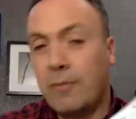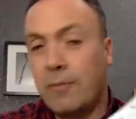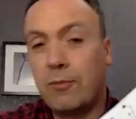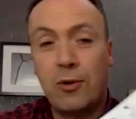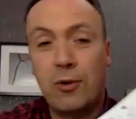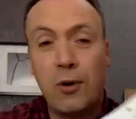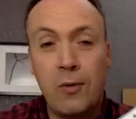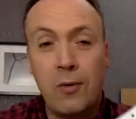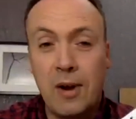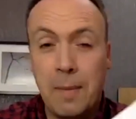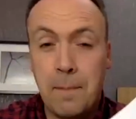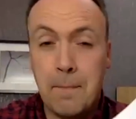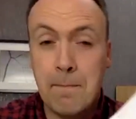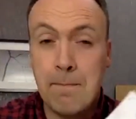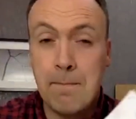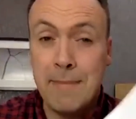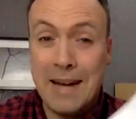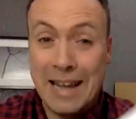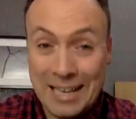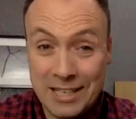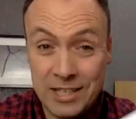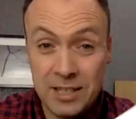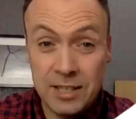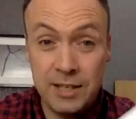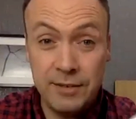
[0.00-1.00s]
doing a
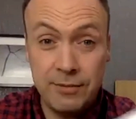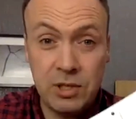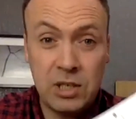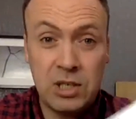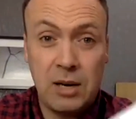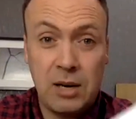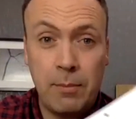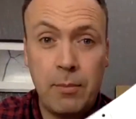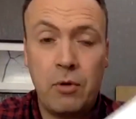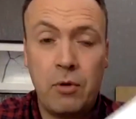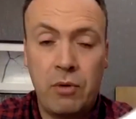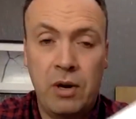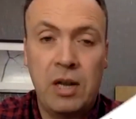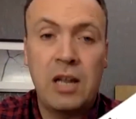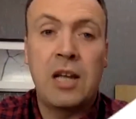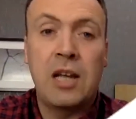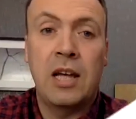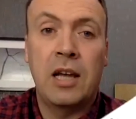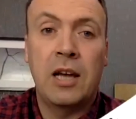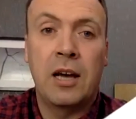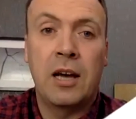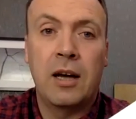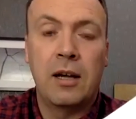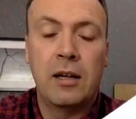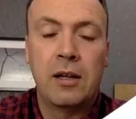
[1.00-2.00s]
massive summary
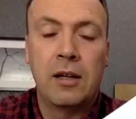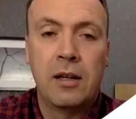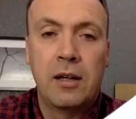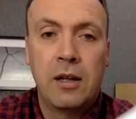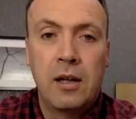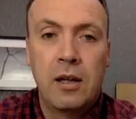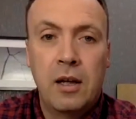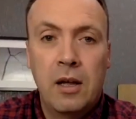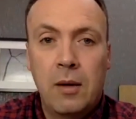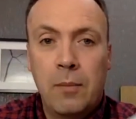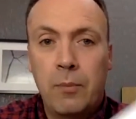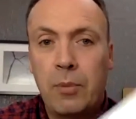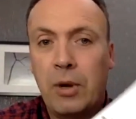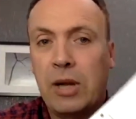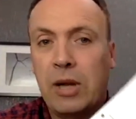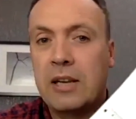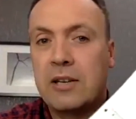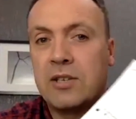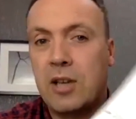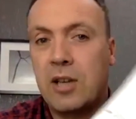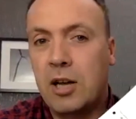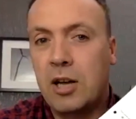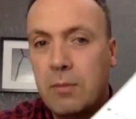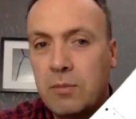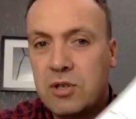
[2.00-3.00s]
here, but in
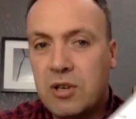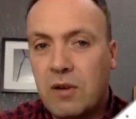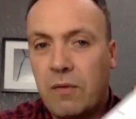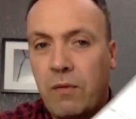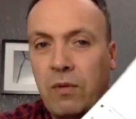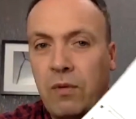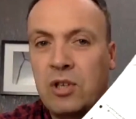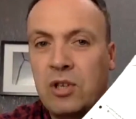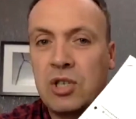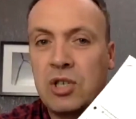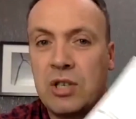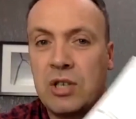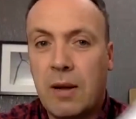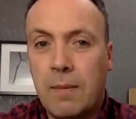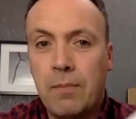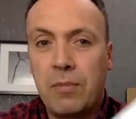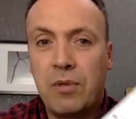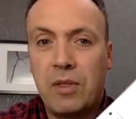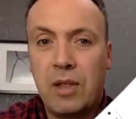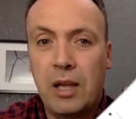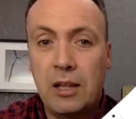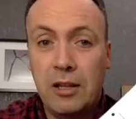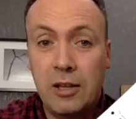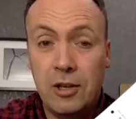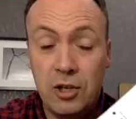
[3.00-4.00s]
terms of
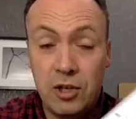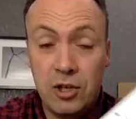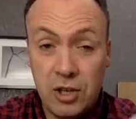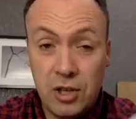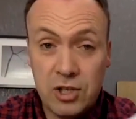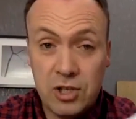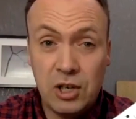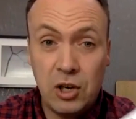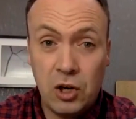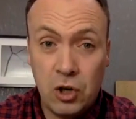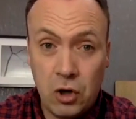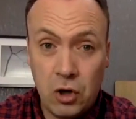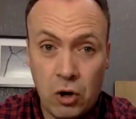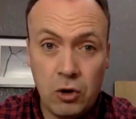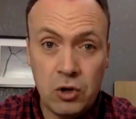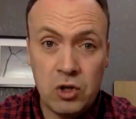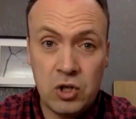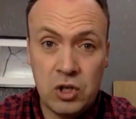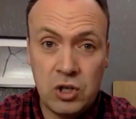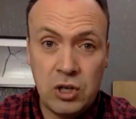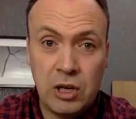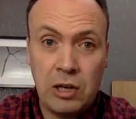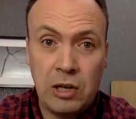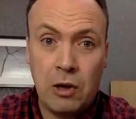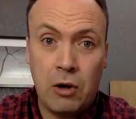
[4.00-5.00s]
something that doesn't cost
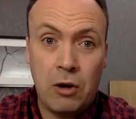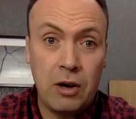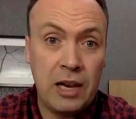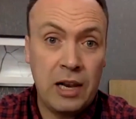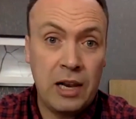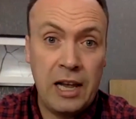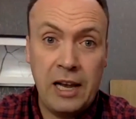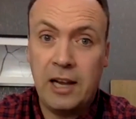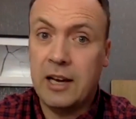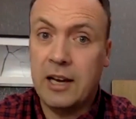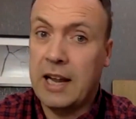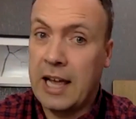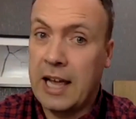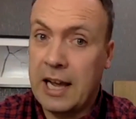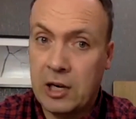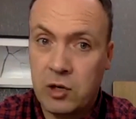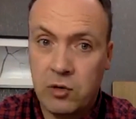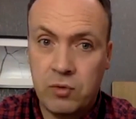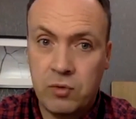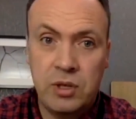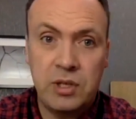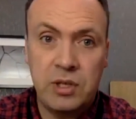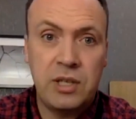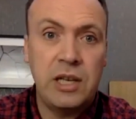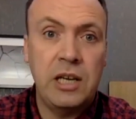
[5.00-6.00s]
a lot, like an
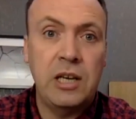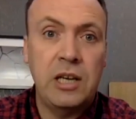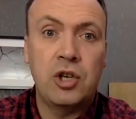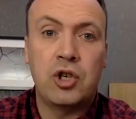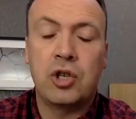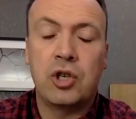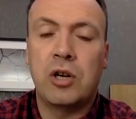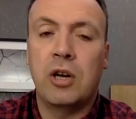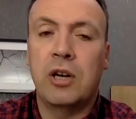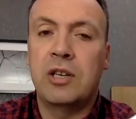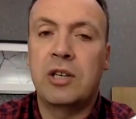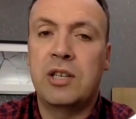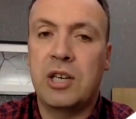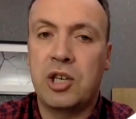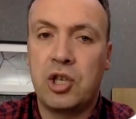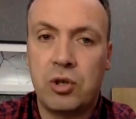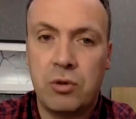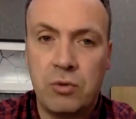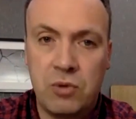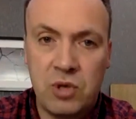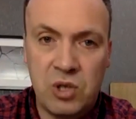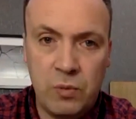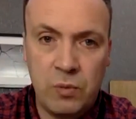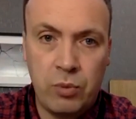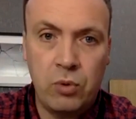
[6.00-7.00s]
extra teacher, additional
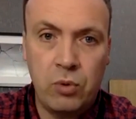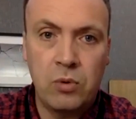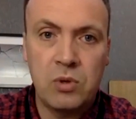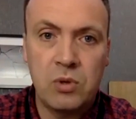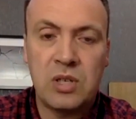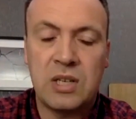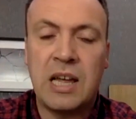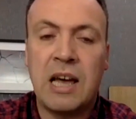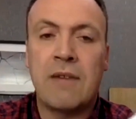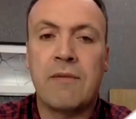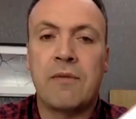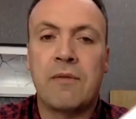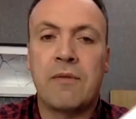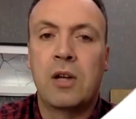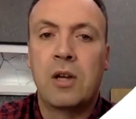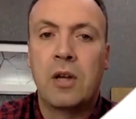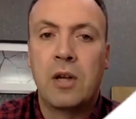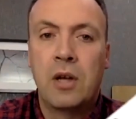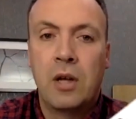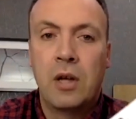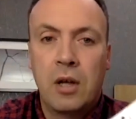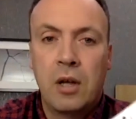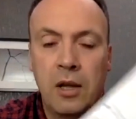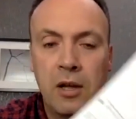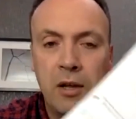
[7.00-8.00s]
support staff,
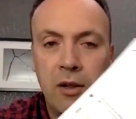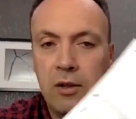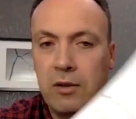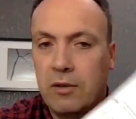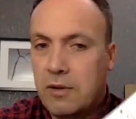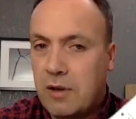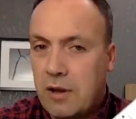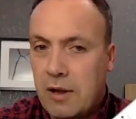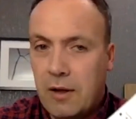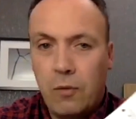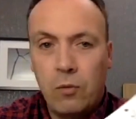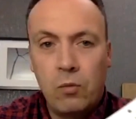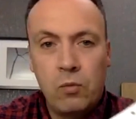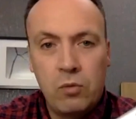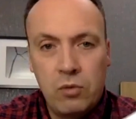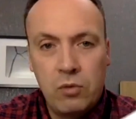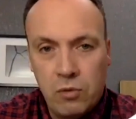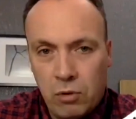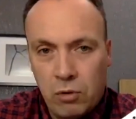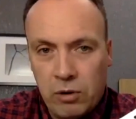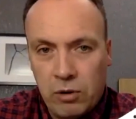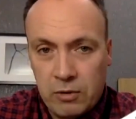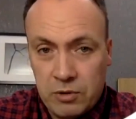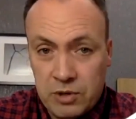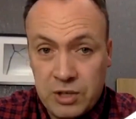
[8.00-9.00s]

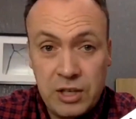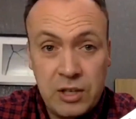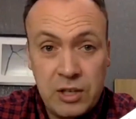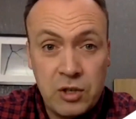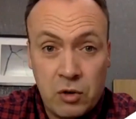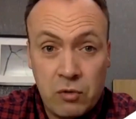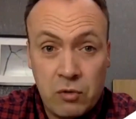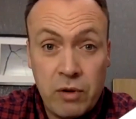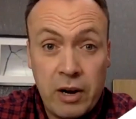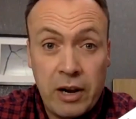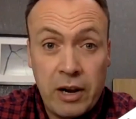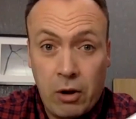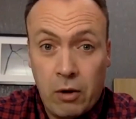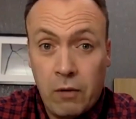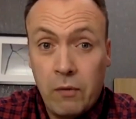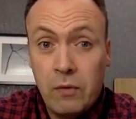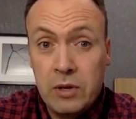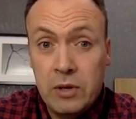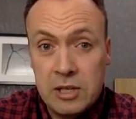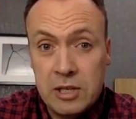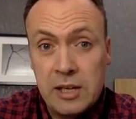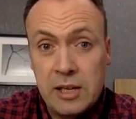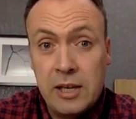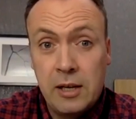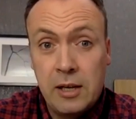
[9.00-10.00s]
all those things are great,
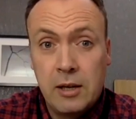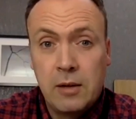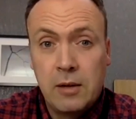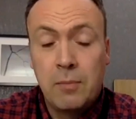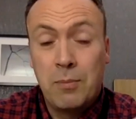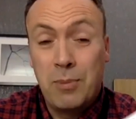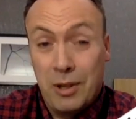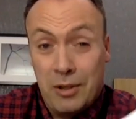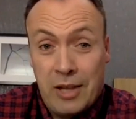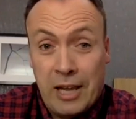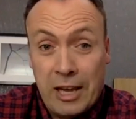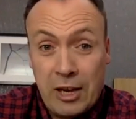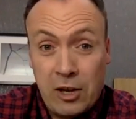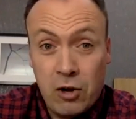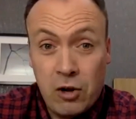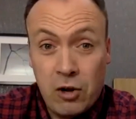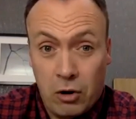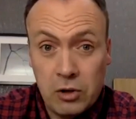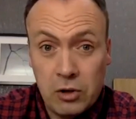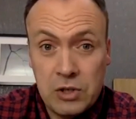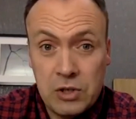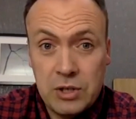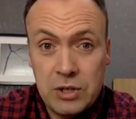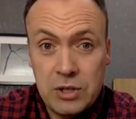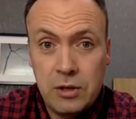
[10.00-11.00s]
obviously, but they
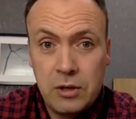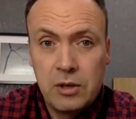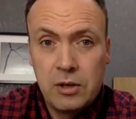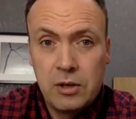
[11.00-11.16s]
cost.